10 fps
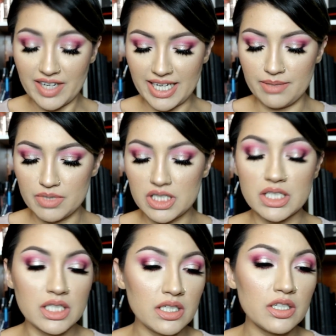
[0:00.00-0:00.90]
vibes
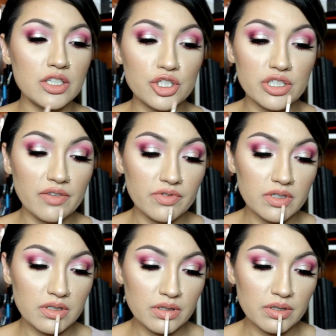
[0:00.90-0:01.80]

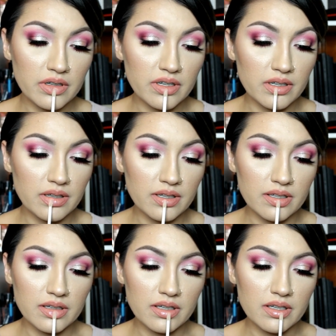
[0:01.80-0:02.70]
shift to it. And I'm
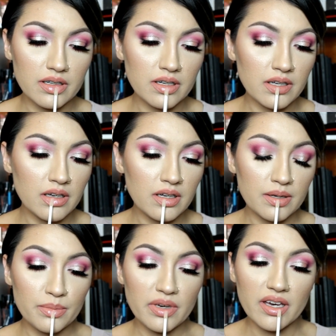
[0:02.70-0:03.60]
going to
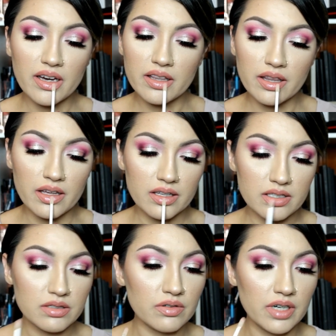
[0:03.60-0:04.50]
pat
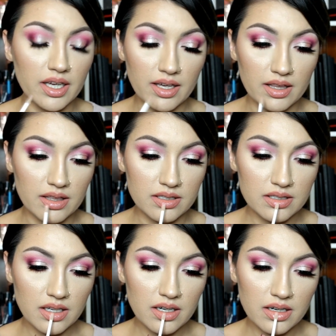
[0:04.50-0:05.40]
this right in the
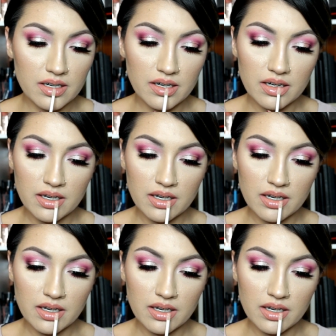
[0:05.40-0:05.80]
center.